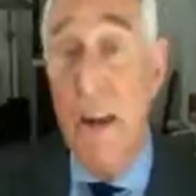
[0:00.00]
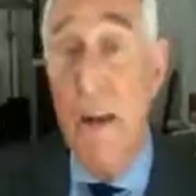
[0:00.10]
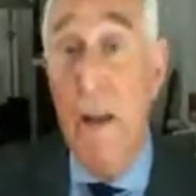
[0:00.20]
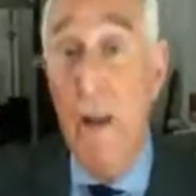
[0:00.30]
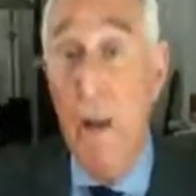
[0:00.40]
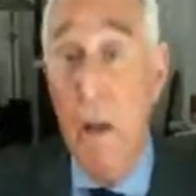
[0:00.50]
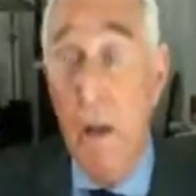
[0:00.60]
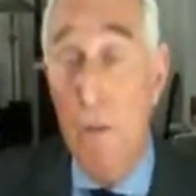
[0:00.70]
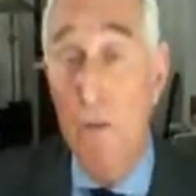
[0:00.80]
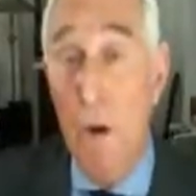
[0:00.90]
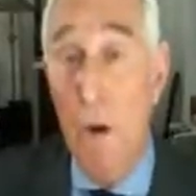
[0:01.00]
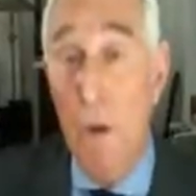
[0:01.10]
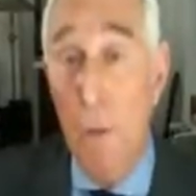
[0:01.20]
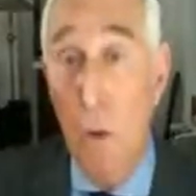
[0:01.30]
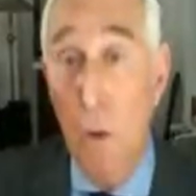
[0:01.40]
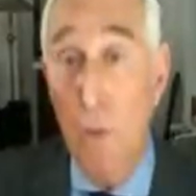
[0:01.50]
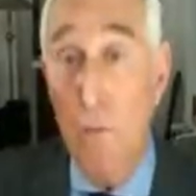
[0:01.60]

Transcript: hand of Karl Rove.